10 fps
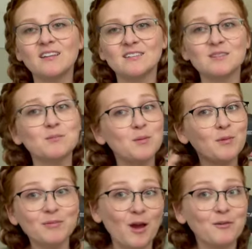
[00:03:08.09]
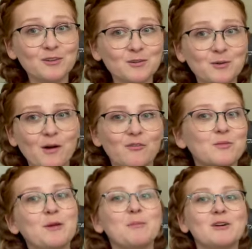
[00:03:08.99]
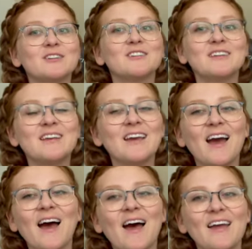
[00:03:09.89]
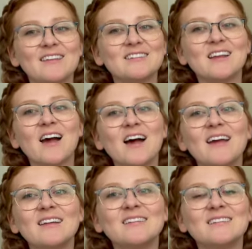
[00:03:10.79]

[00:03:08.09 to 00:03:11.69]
Some people, that works really well. For me personally, it's not.